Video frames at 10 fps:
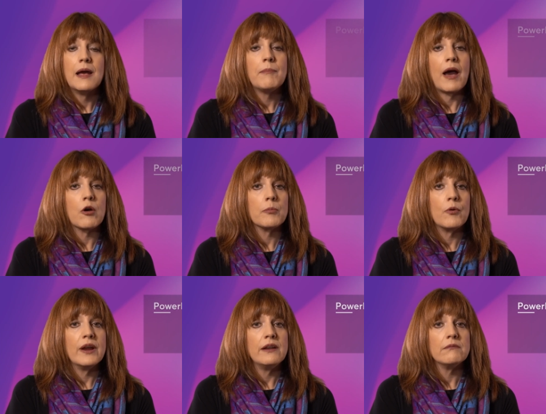
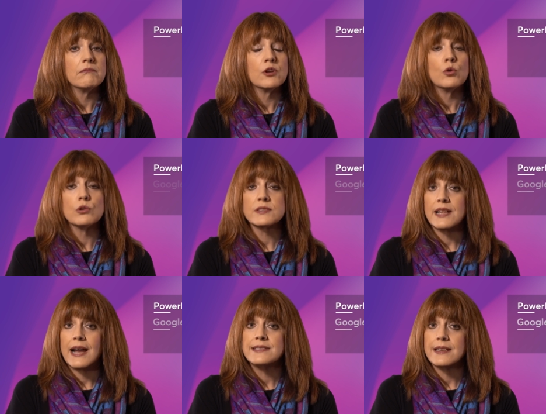PowerPoint, Google
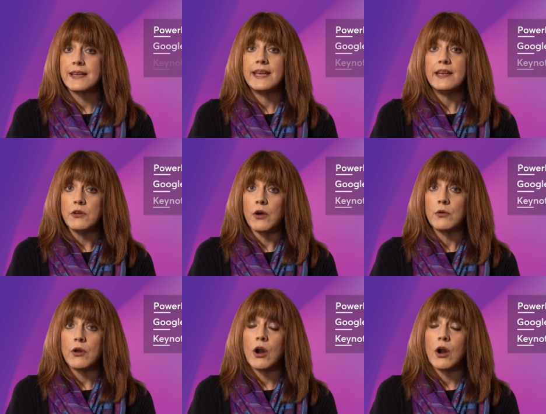Slides, and Keynote